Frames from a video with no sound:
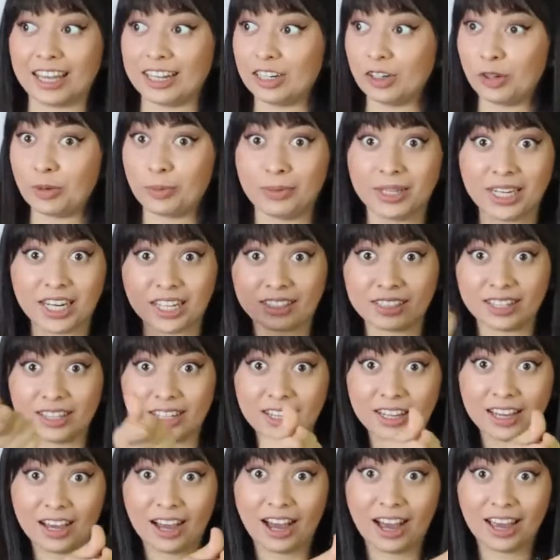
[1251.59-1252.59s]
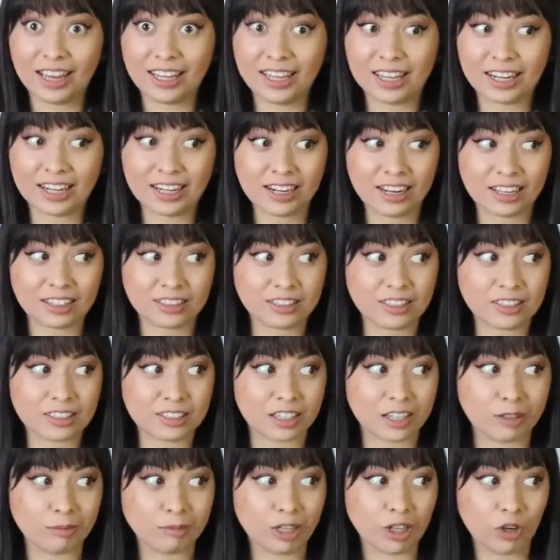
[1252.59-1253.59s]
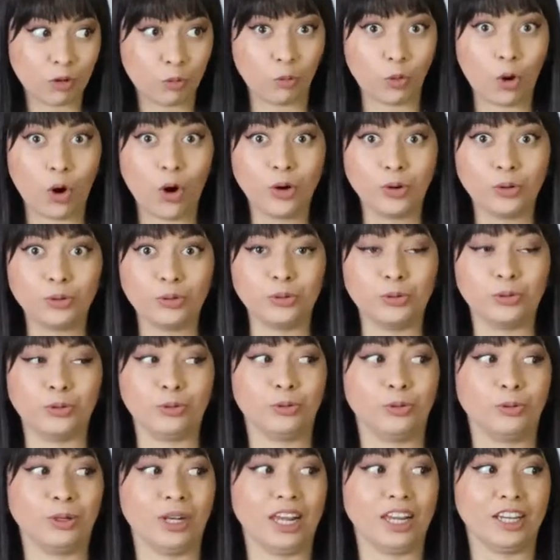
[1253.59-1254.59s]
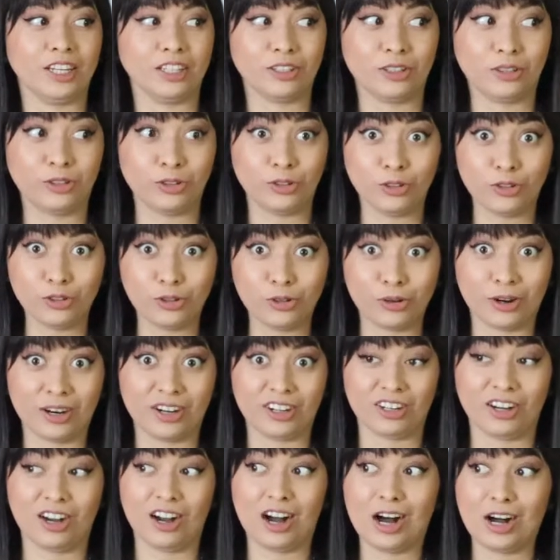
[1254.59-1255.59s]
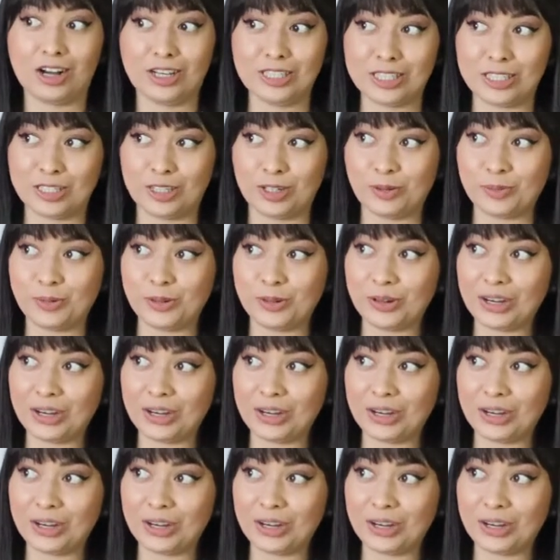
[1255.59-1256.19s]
And immediately I get it like this, and I'm like, whoa, like, you are awesome.